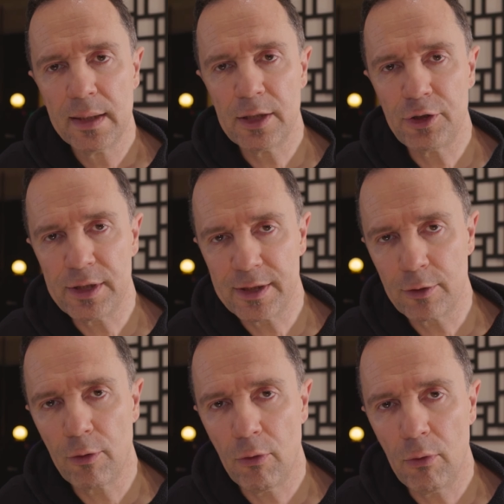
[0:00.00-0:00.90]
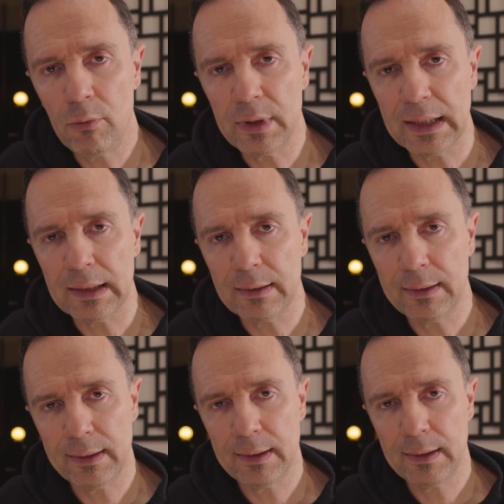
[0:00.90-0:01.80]
that she stalled and
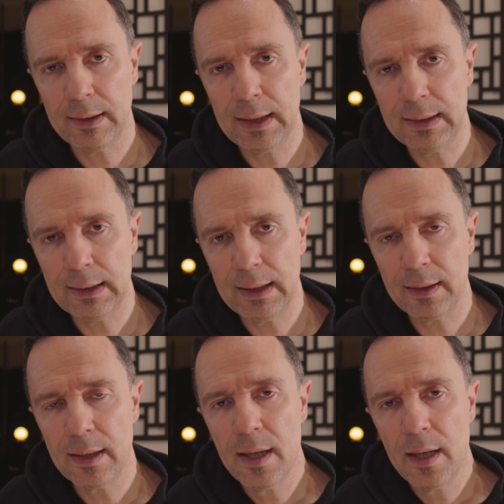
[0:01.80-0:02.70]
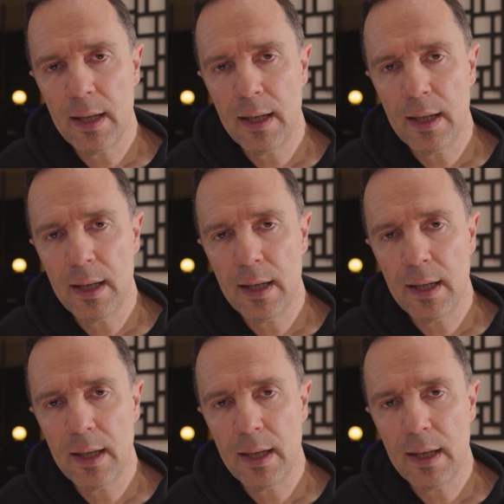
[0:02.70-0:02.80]
then